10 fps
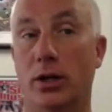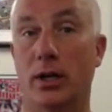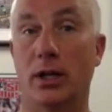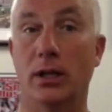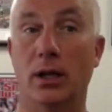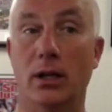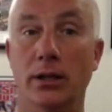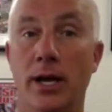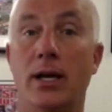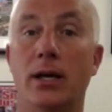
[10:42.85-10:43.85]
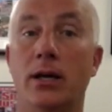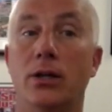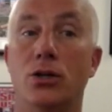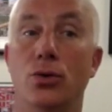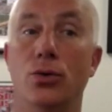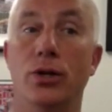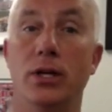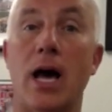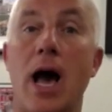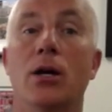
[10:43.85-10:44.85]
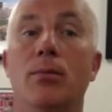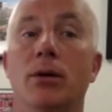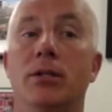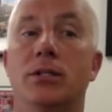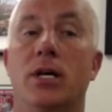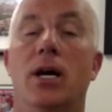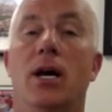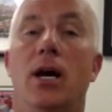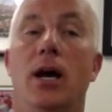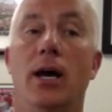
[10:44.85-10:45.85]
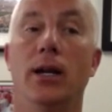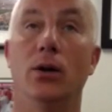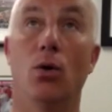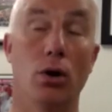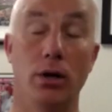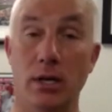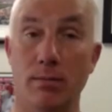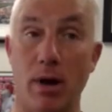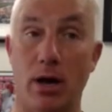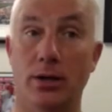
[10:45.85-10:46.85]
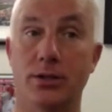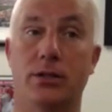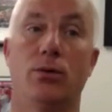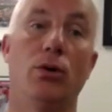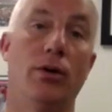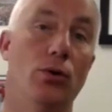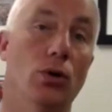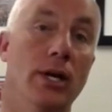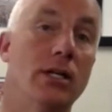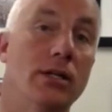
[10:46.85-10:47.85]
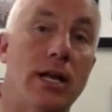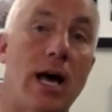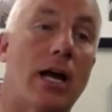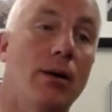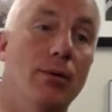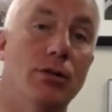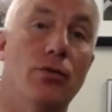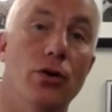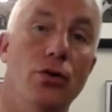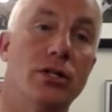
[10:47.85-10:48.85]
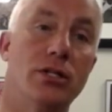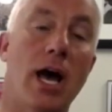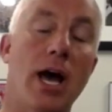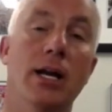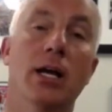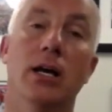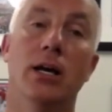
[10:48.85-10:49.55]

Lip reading: I've got a link to the documents and or emails. We'll give you a link to the documents for you to sign.